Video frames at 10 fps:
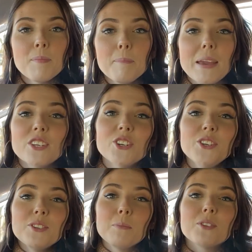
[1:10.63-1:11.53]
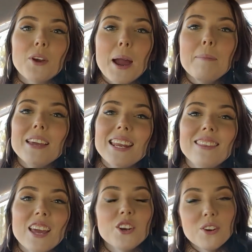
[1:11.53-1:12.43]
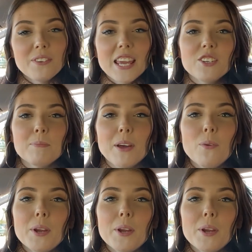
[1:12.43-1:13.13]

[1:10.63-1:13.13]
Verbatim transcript: Make sure you subscribe and hit that notification bell.